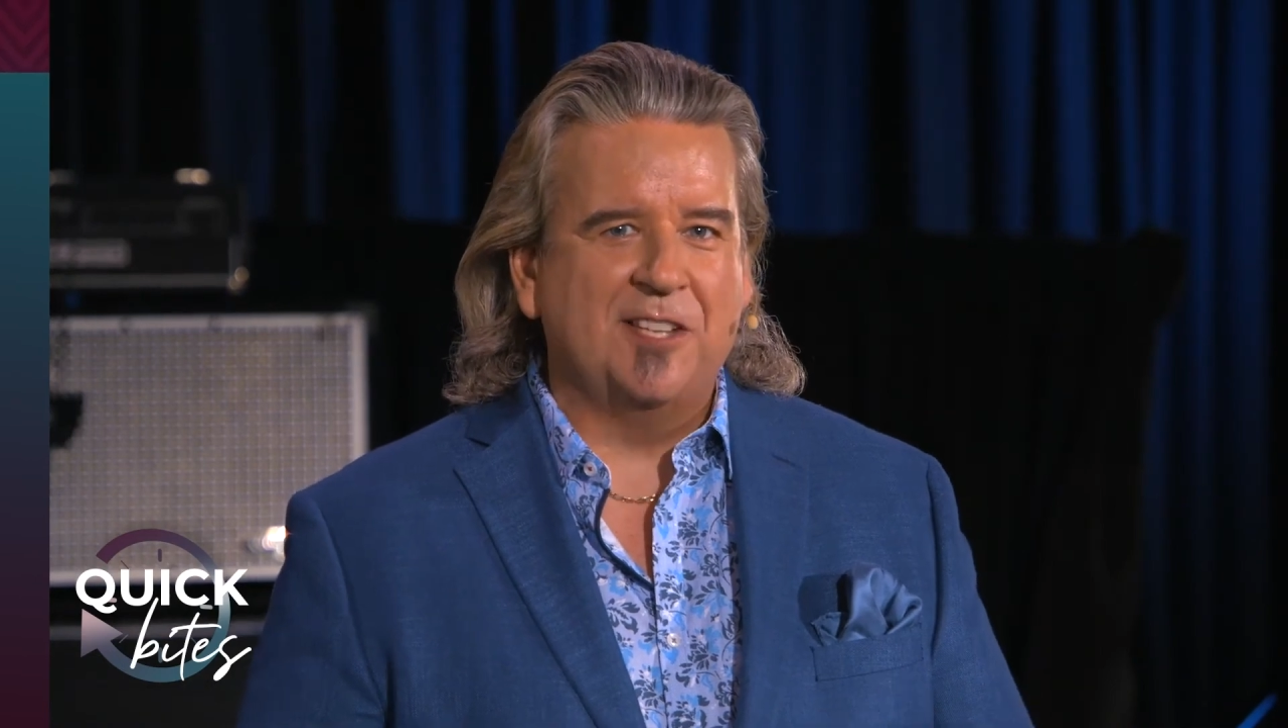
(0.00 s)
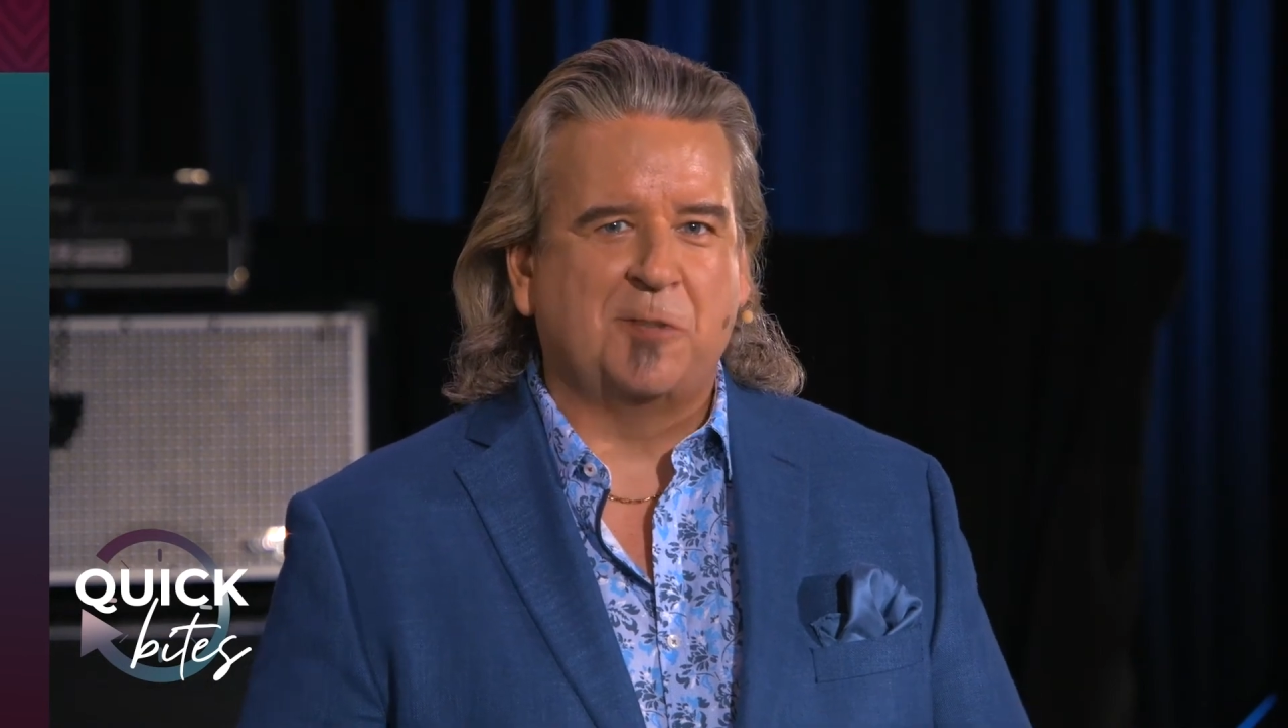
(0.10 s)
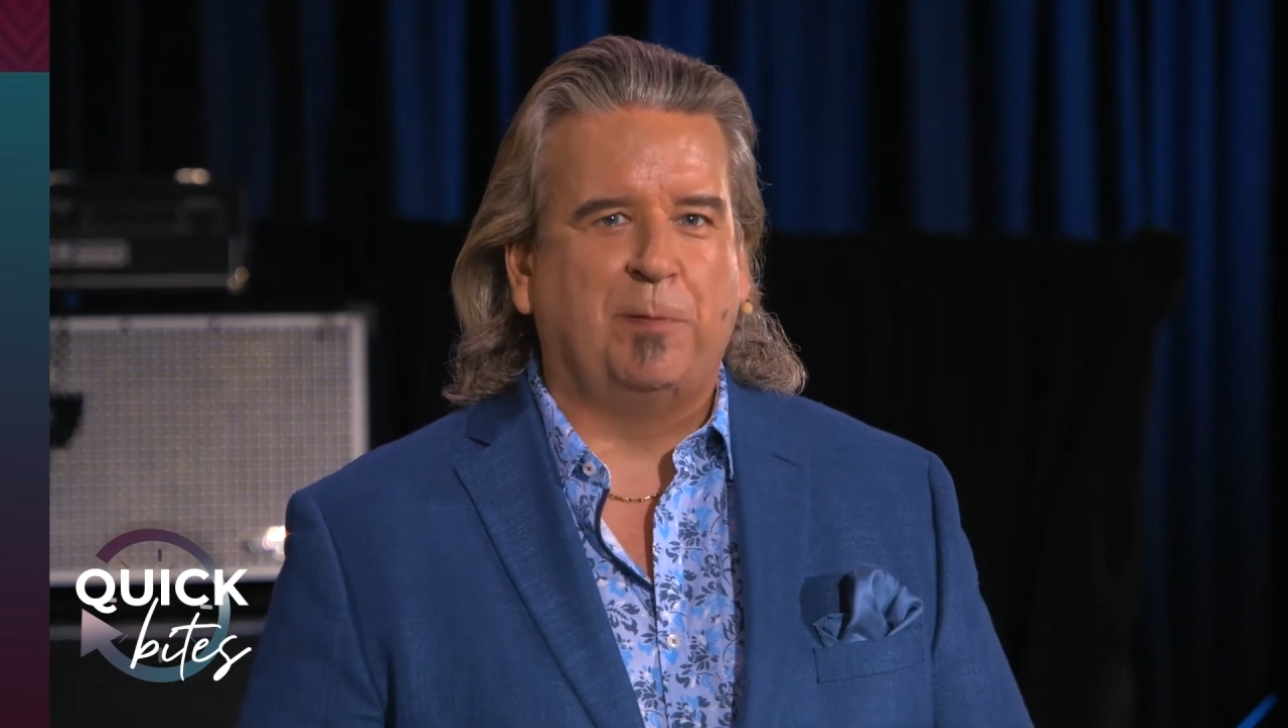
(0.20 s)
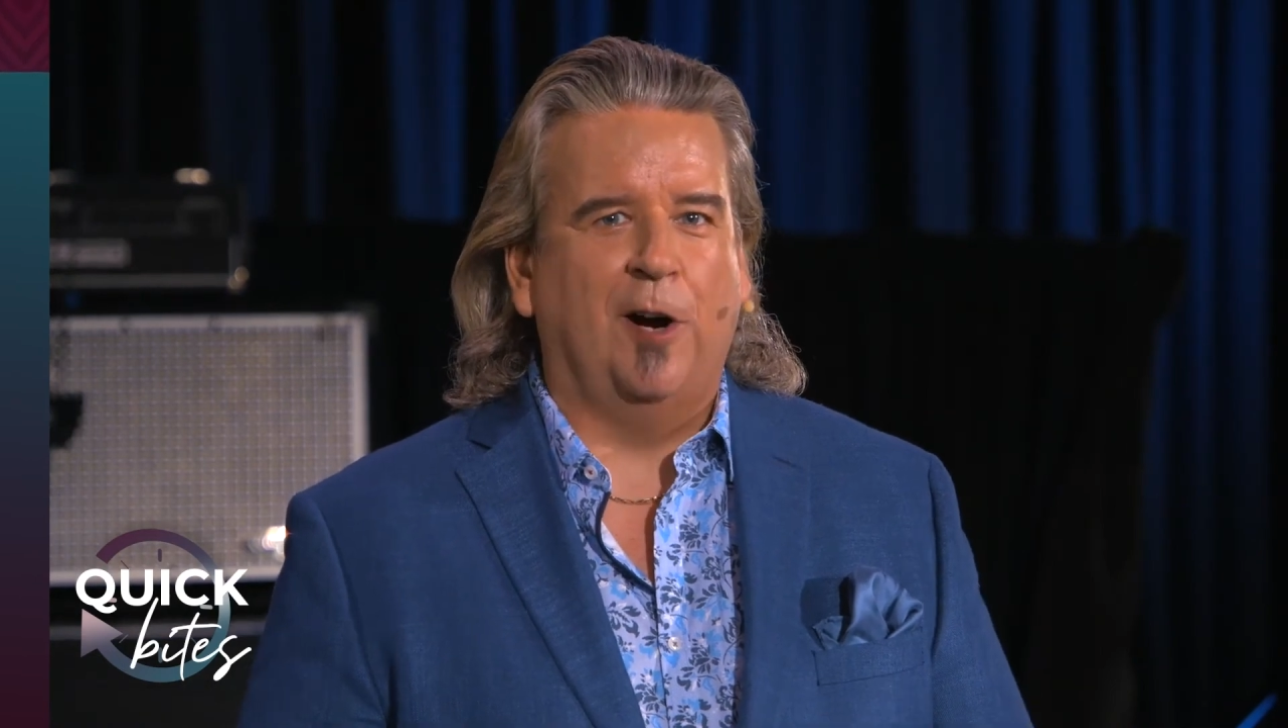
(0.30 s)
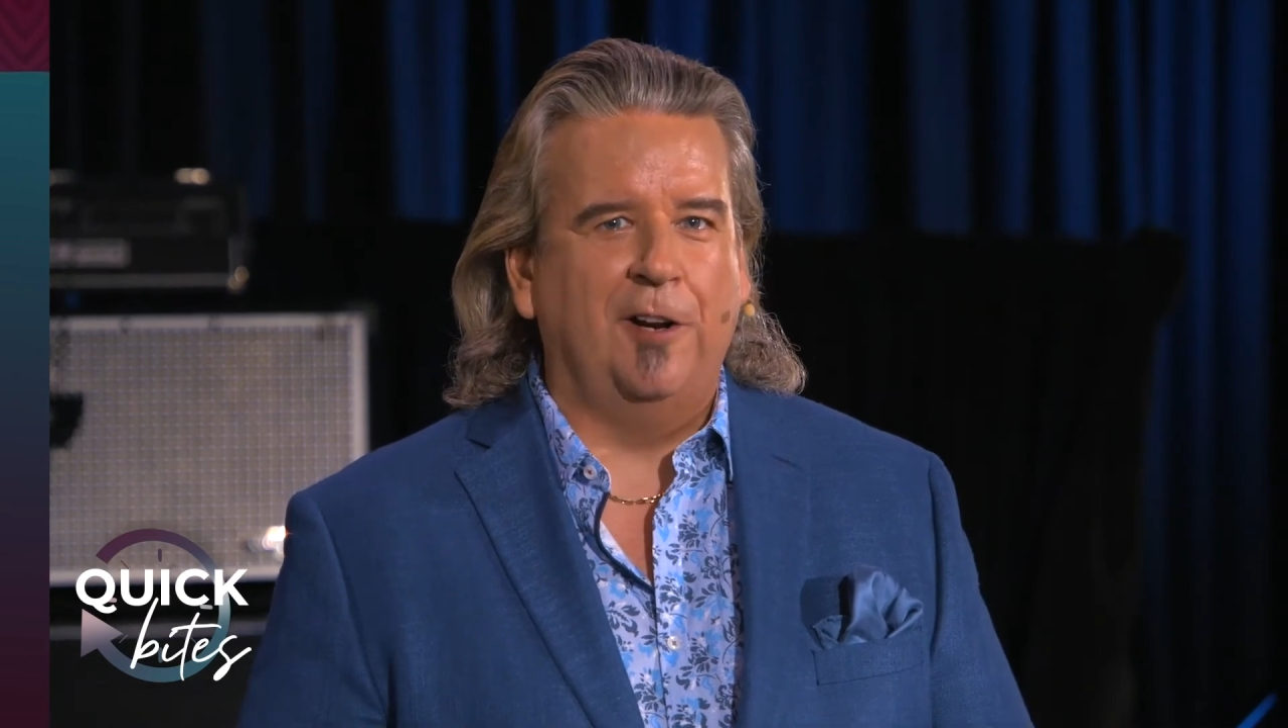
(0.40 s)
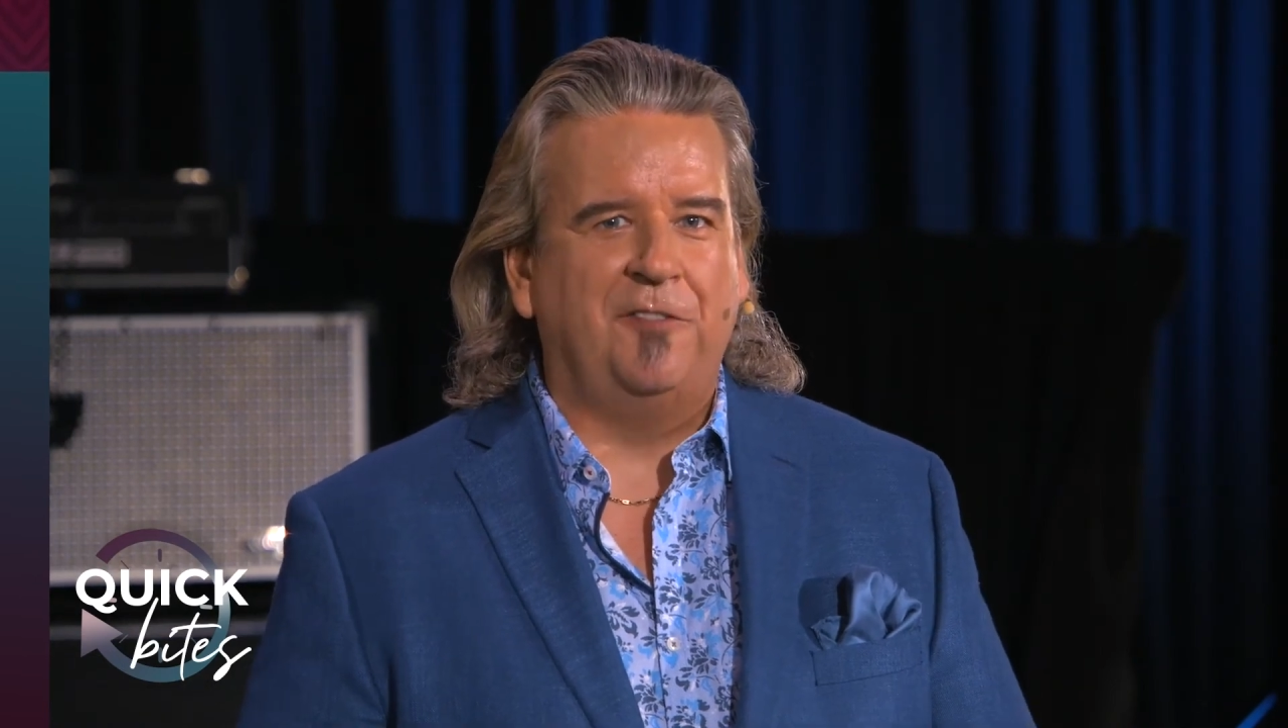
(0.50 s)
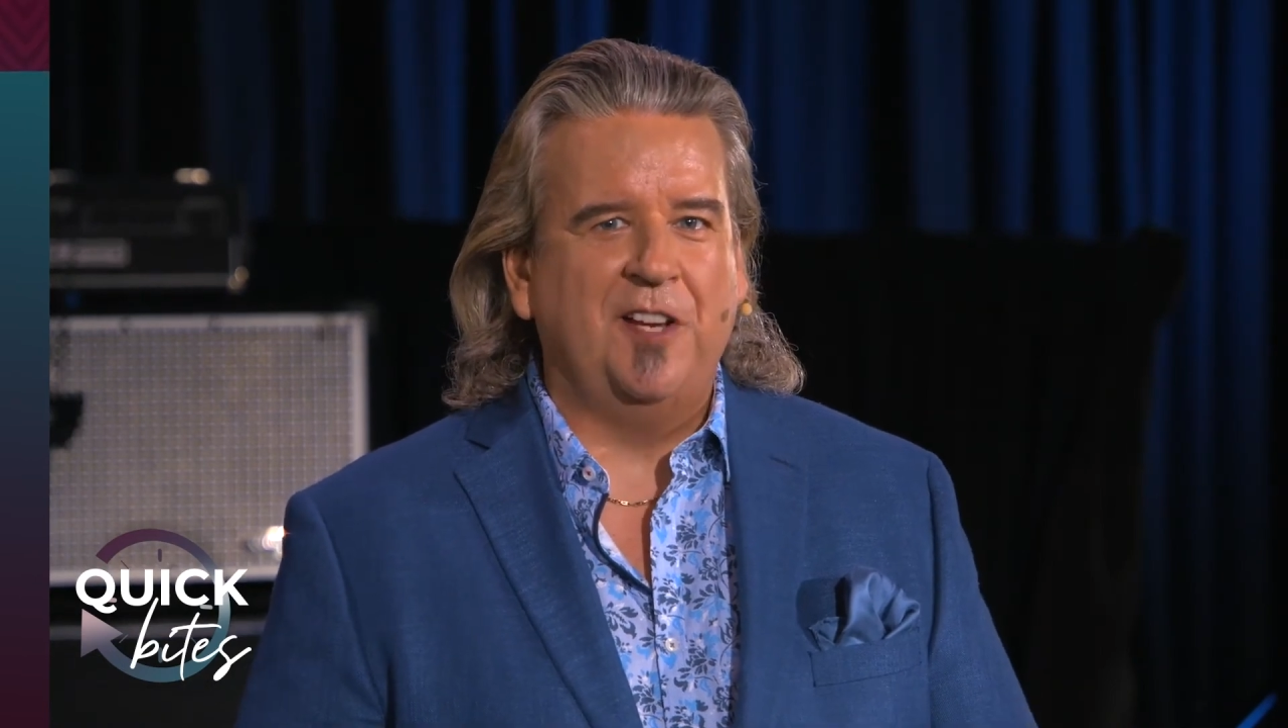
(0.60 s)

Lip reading: as part of